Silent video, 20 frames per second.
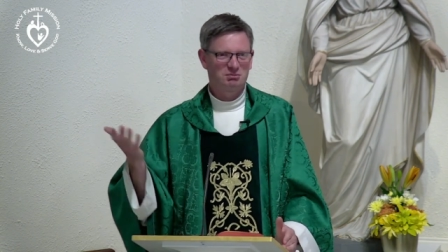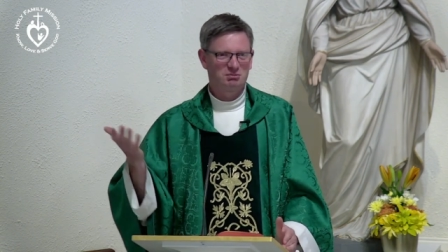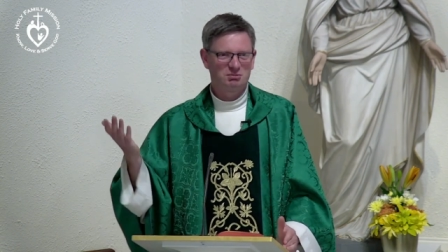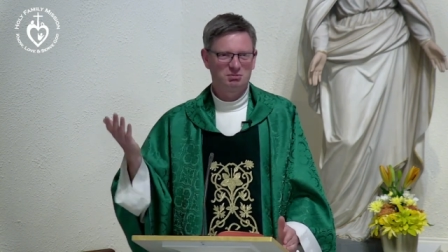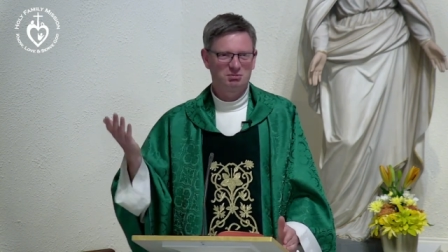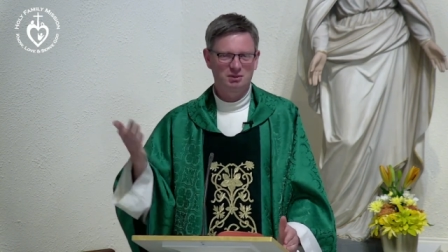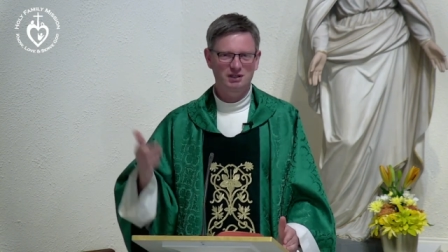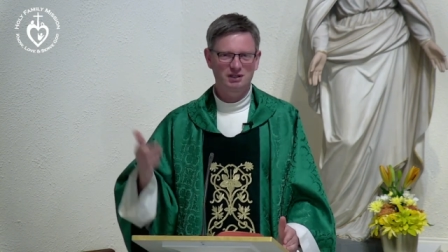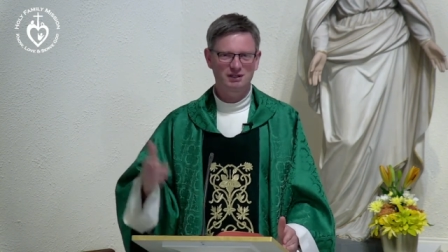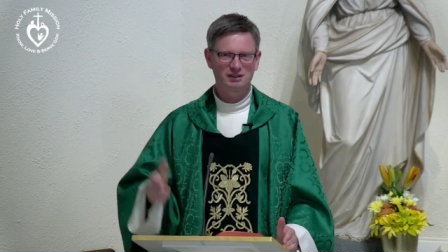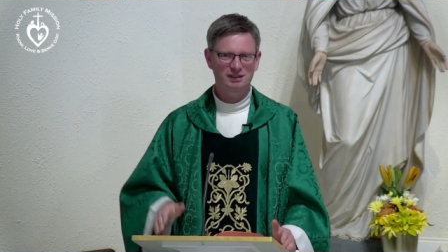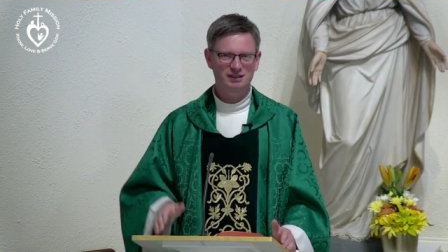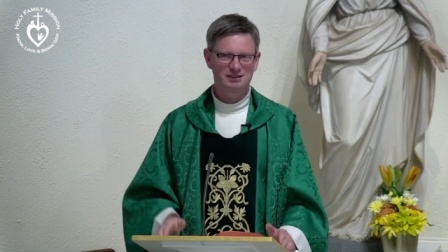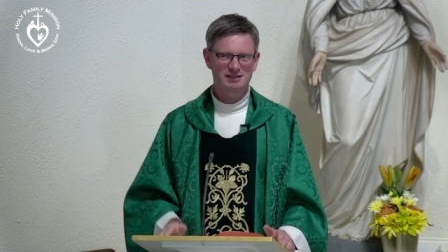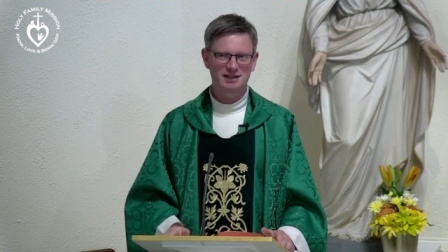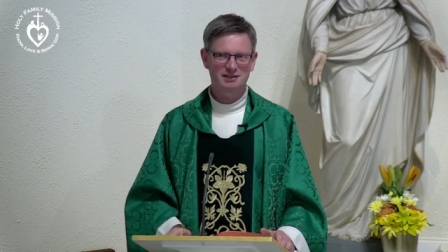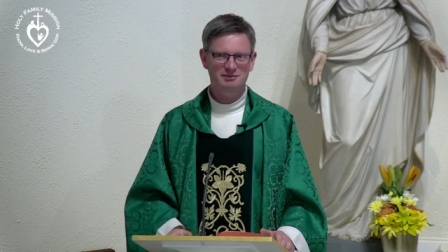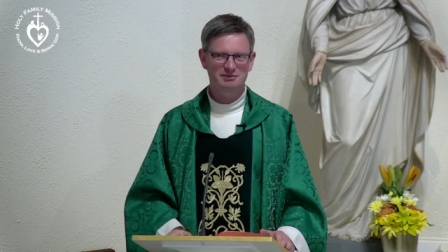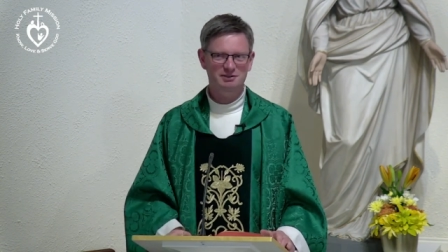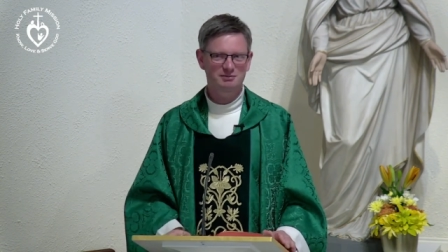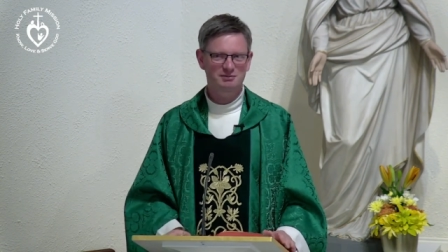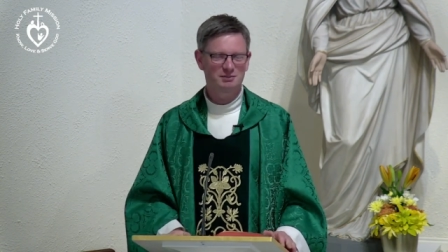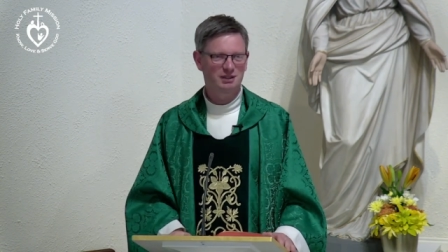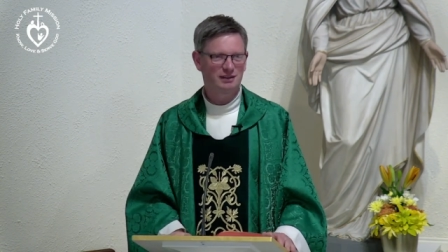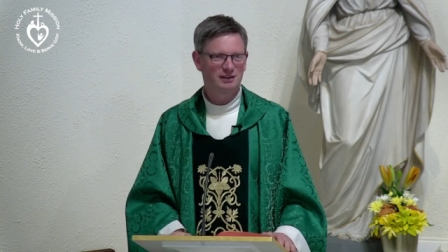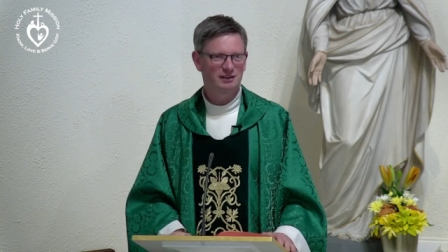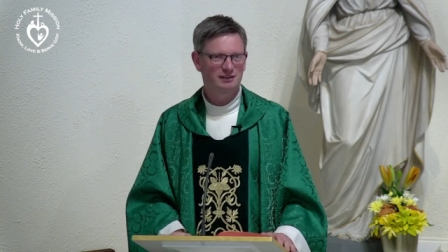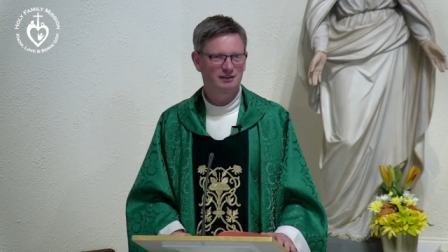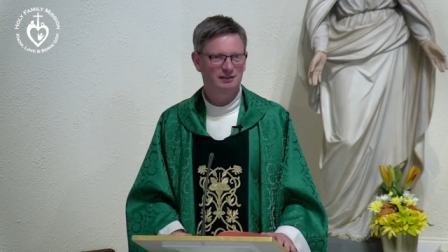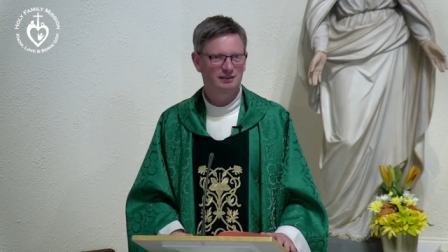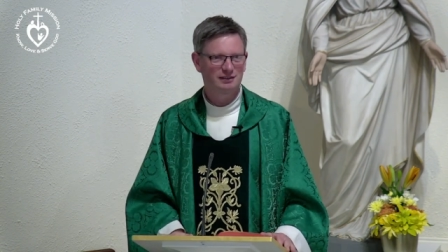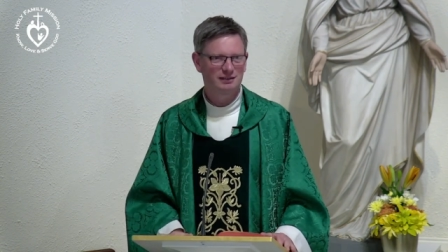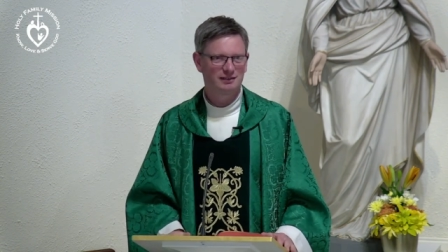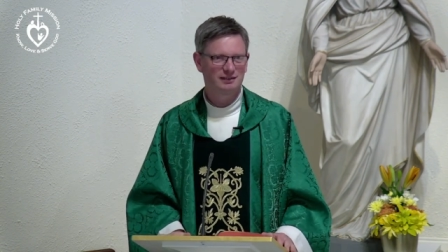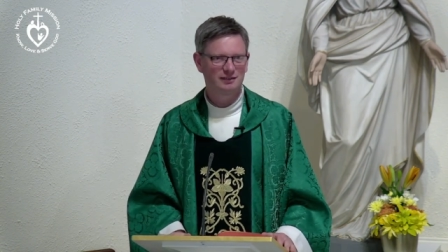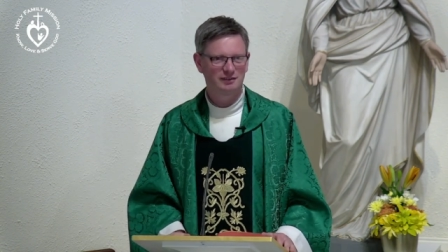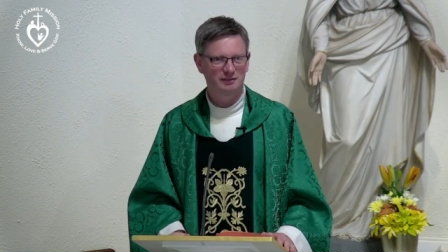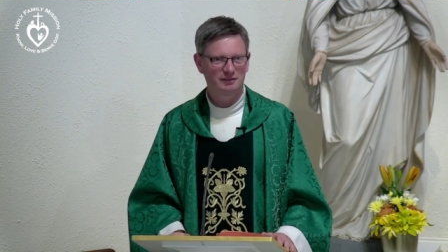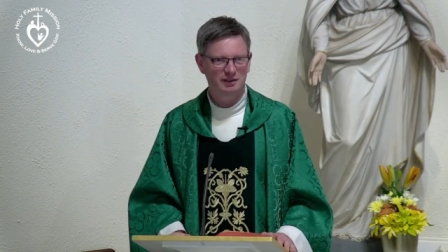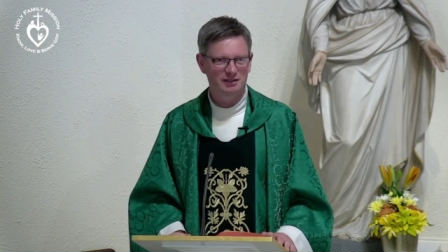What can they take from me?
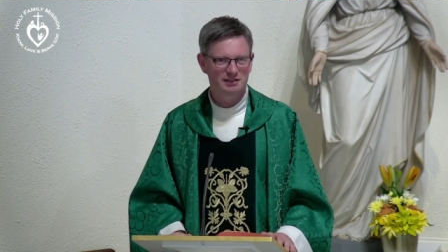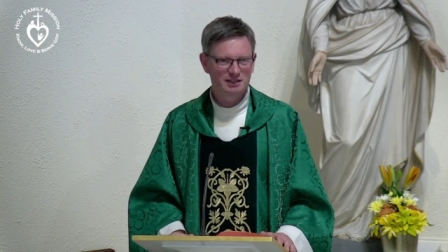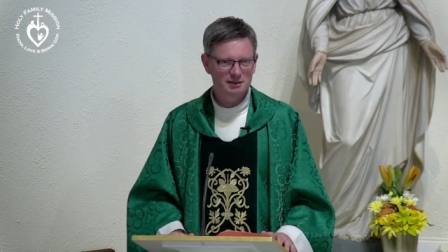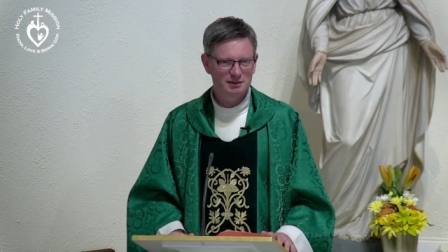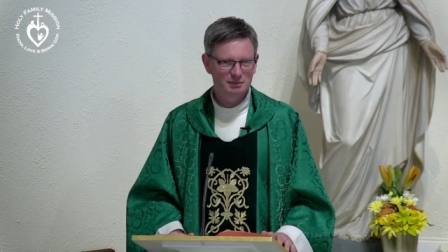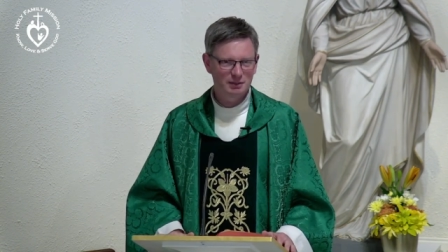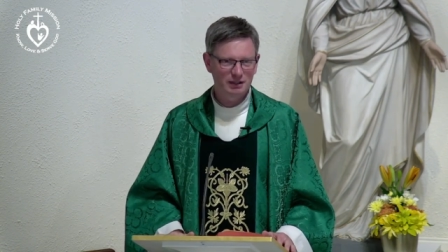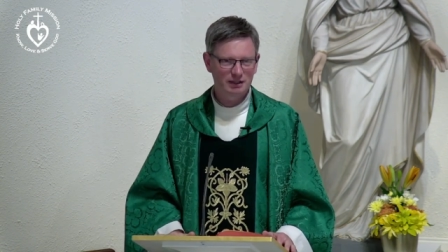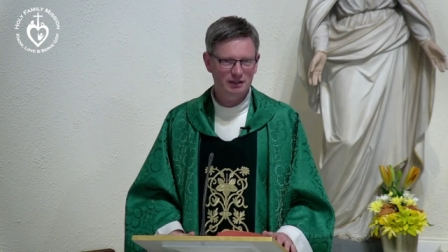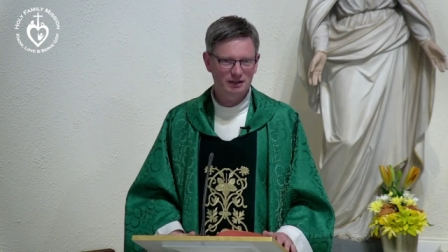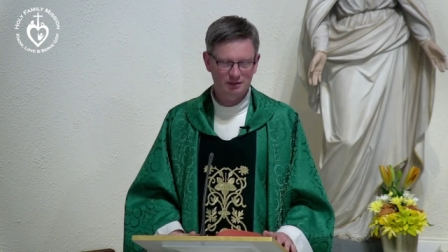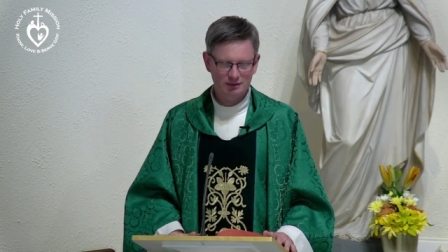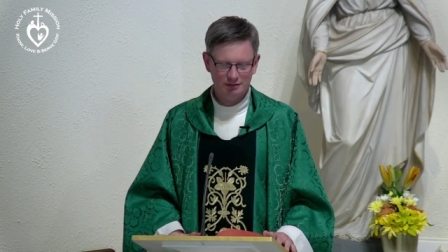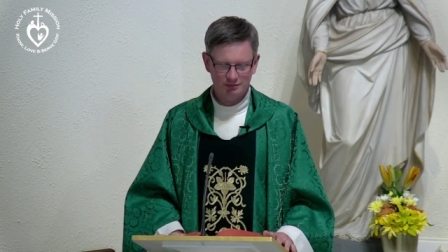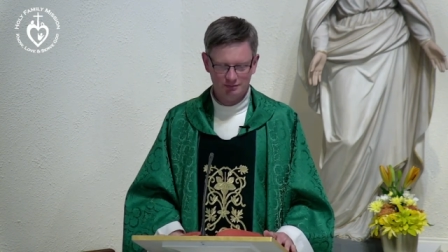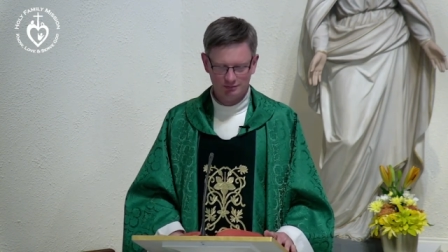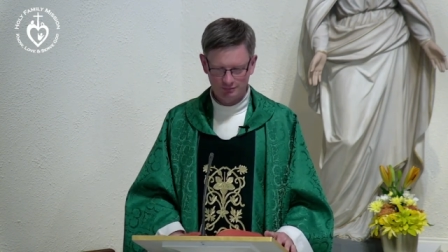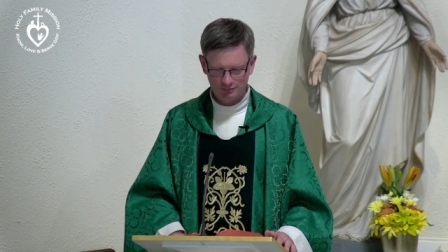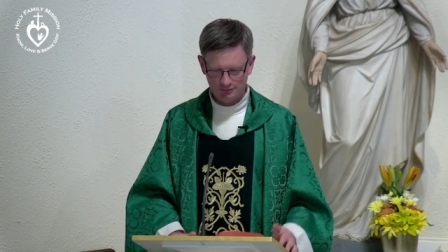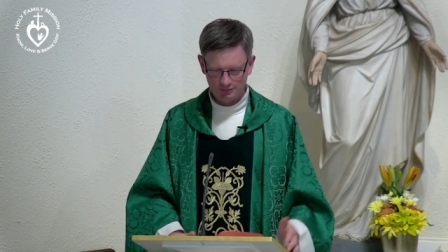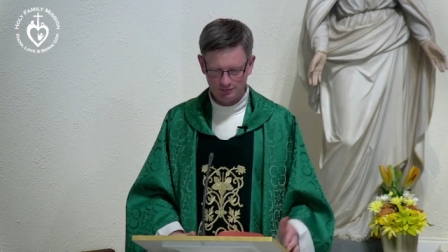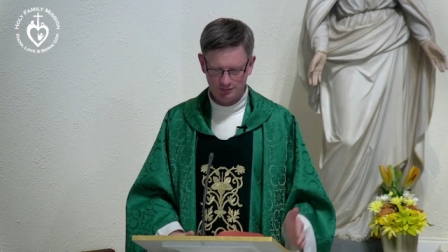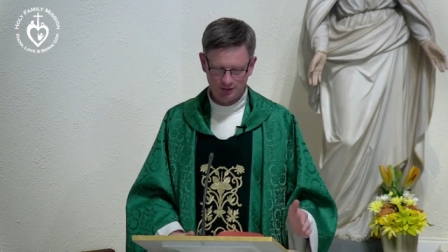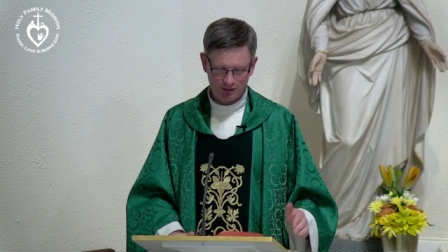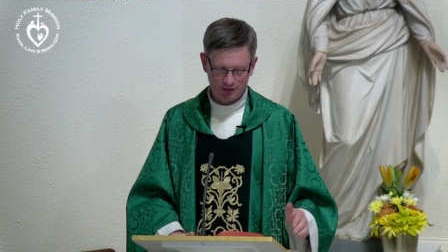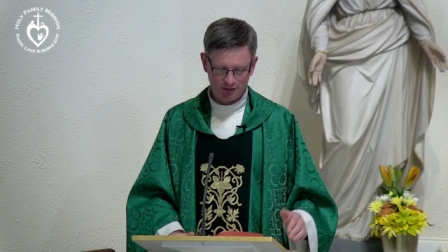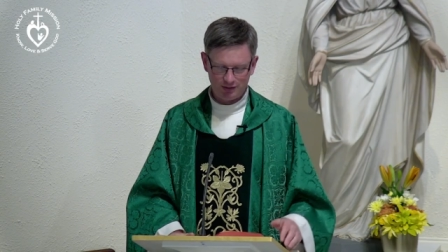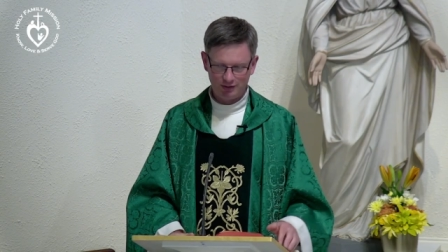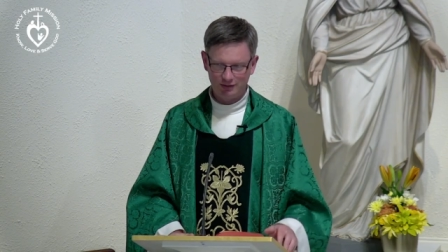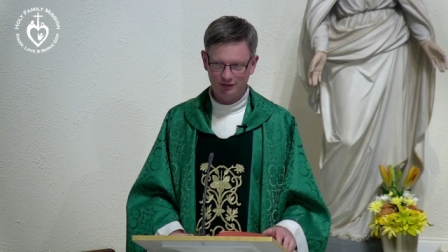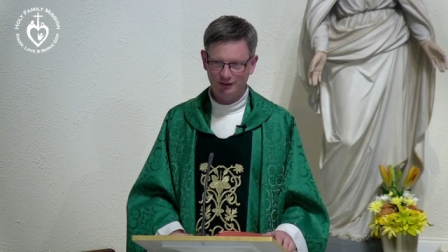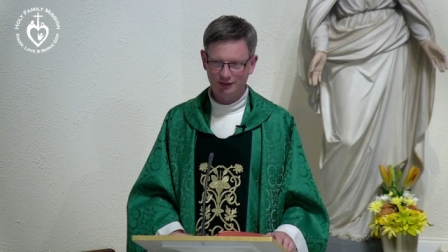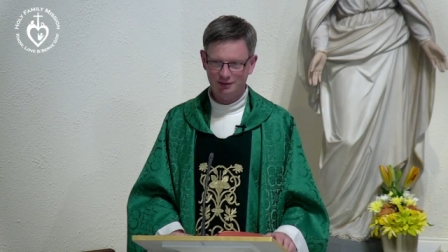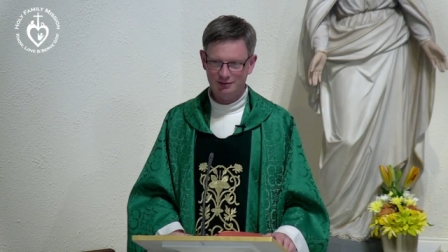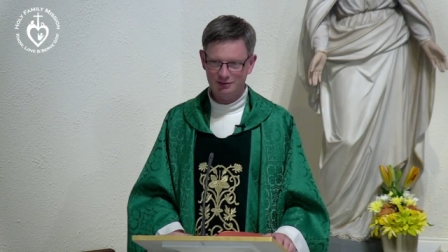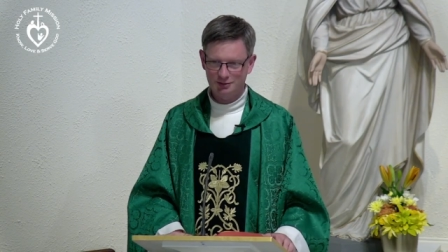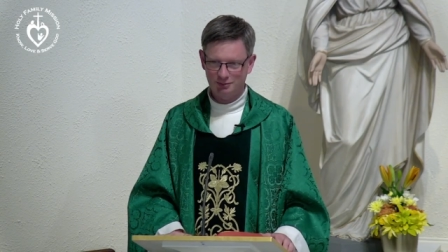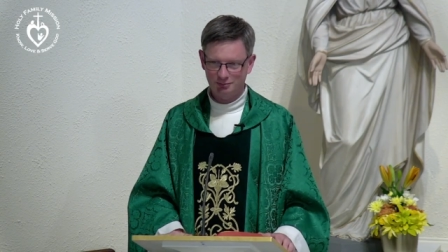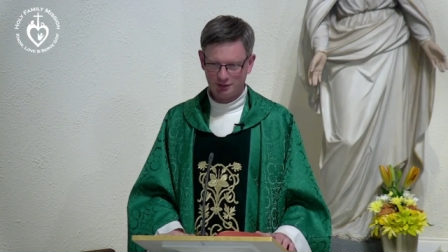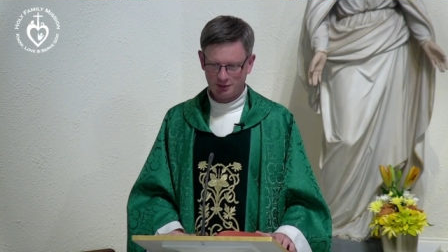If they steal my car, I'll get
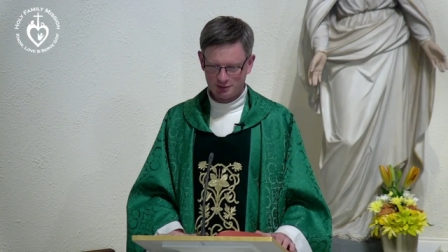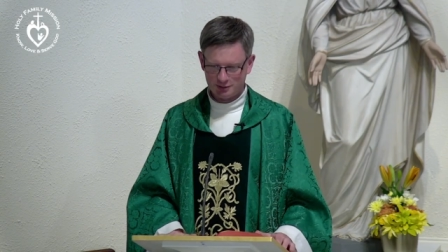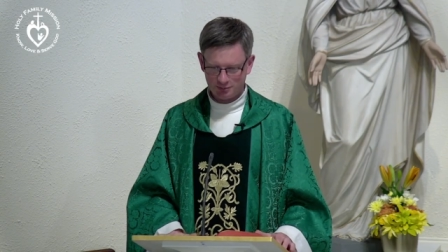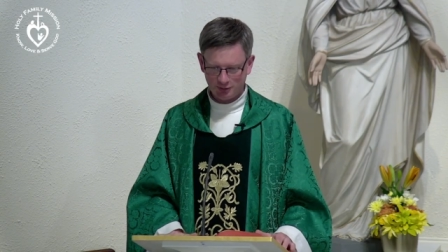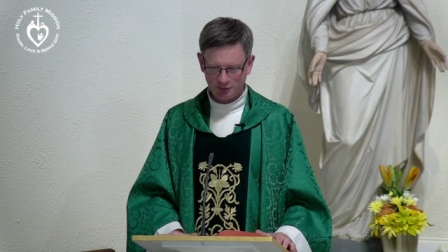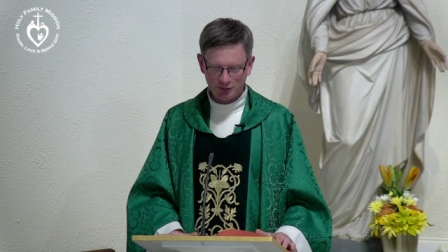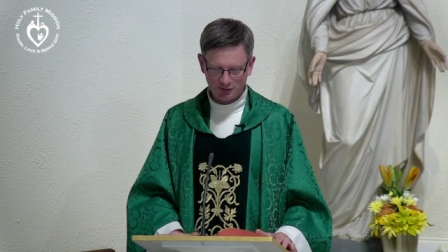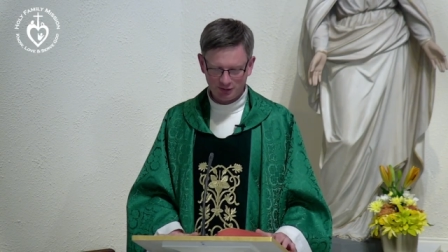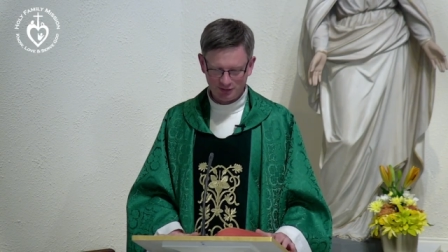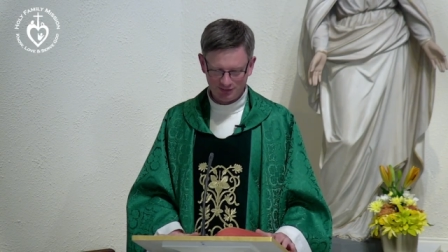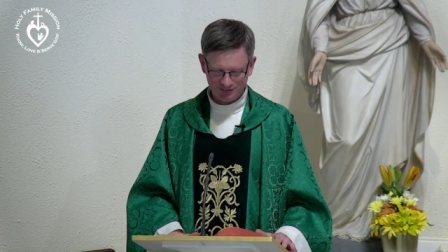something smaller.